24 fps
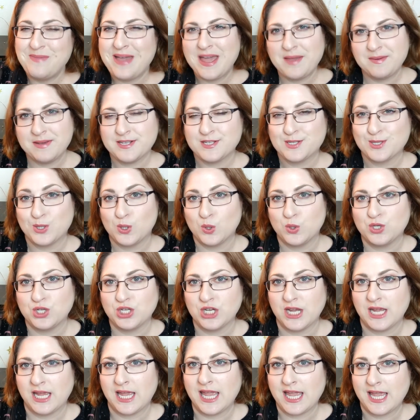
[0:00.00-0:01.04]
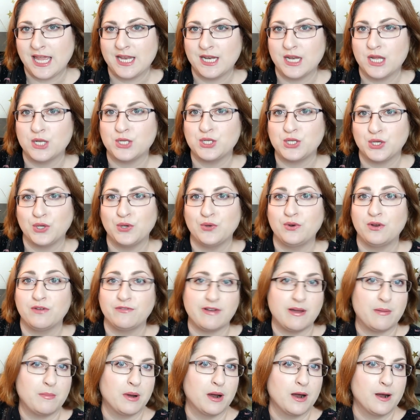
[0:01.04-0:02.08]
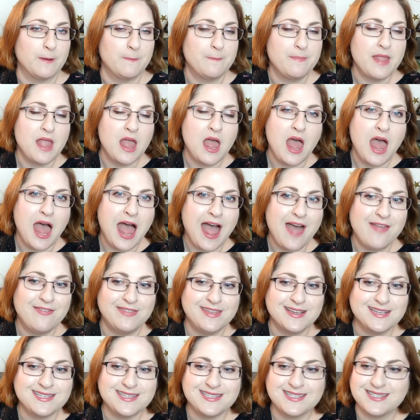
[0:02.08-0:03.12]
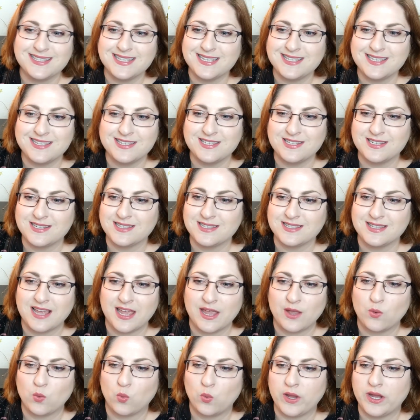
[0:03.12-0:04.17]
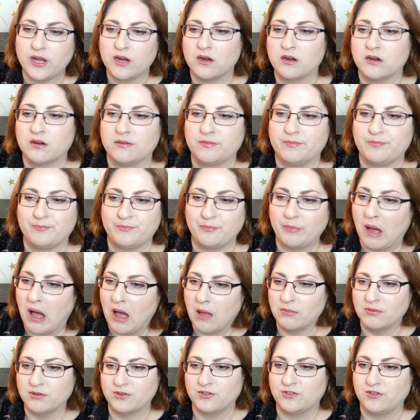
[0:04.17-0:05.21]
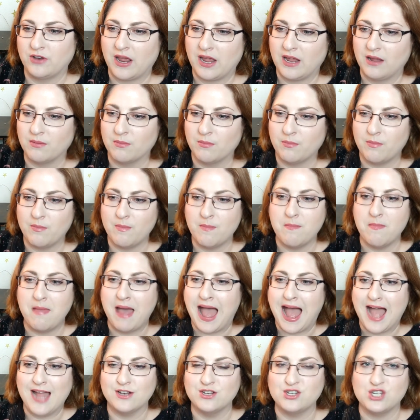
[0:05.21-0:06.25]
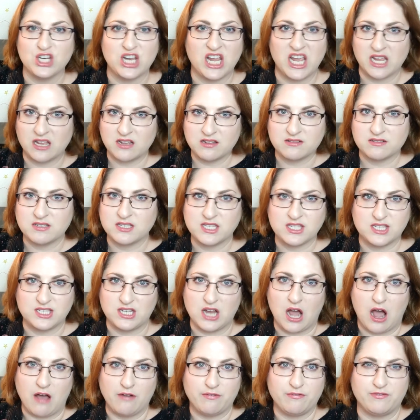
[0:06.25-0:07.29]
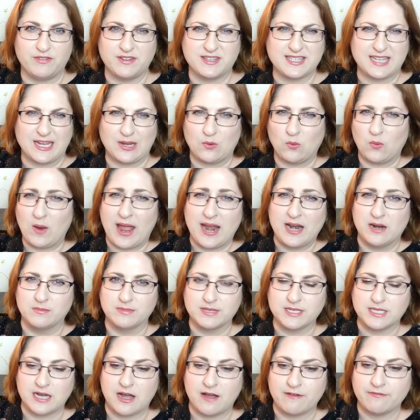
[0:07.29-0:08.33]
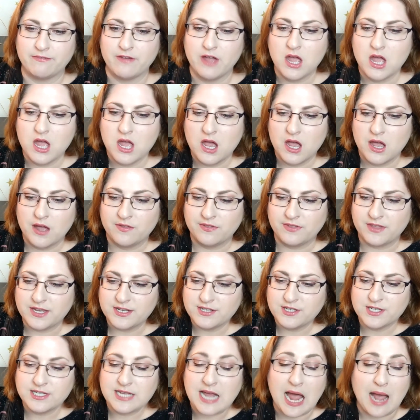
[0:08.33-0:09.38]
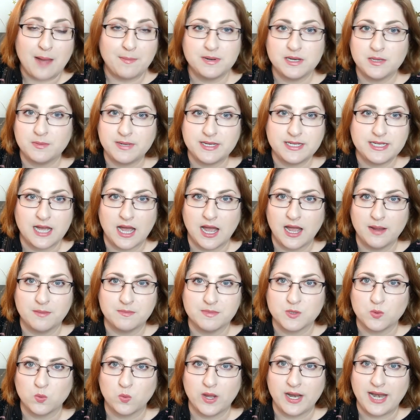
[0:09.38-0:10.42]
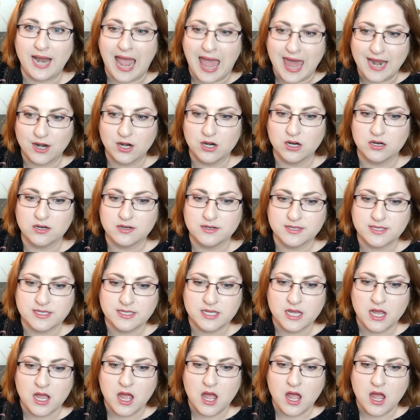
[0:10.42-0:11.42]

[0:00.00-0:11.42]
maybe scooching into November. And this this is just like weird publishing magic stuff. It's like random stuff. These just happen to be times when editors,